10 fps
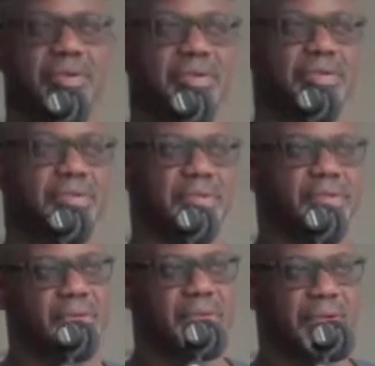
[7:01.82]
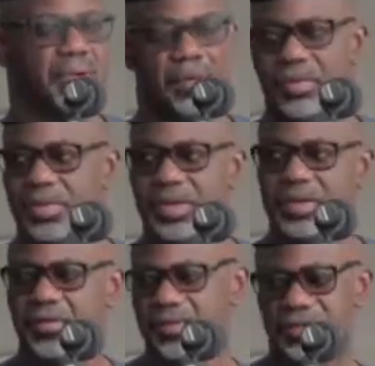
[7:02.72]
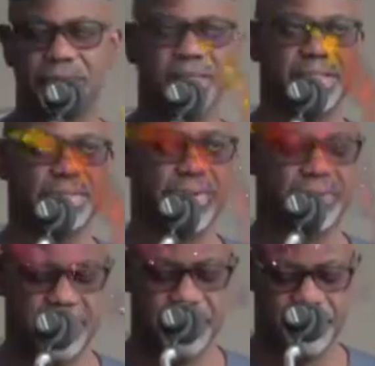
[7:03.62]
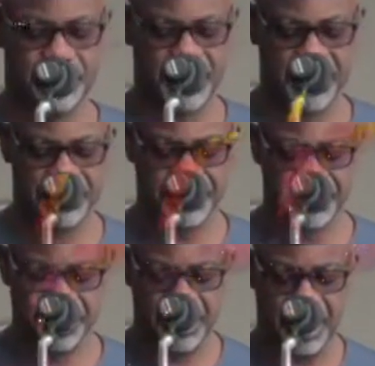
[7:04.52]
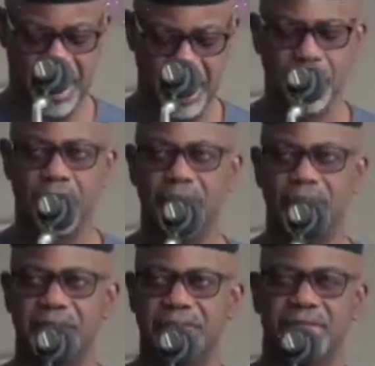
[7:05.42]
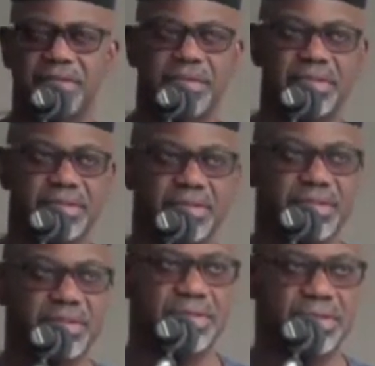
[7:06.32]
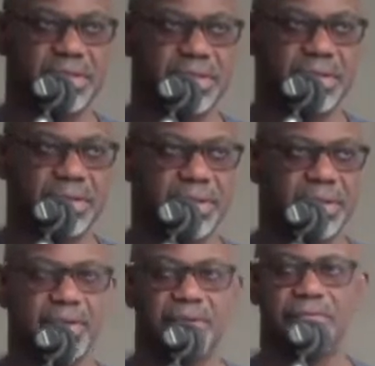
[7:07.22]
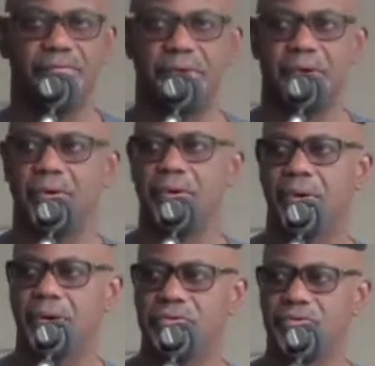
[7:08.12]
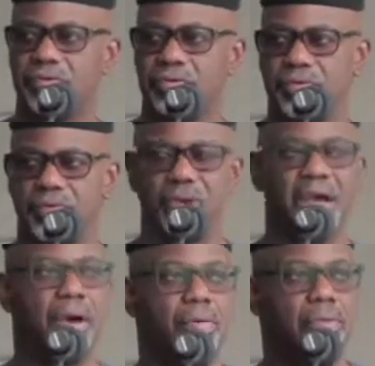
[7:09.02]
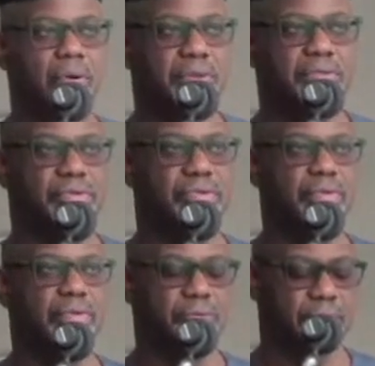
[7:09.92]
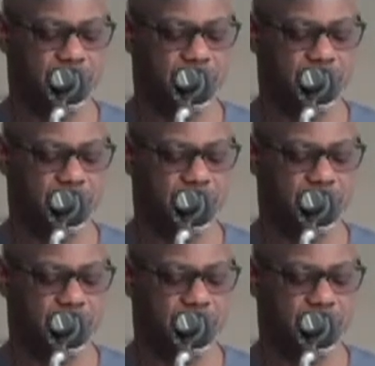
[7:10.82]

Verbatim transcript: course within the shortest possible time, accredit this institution for us to award to you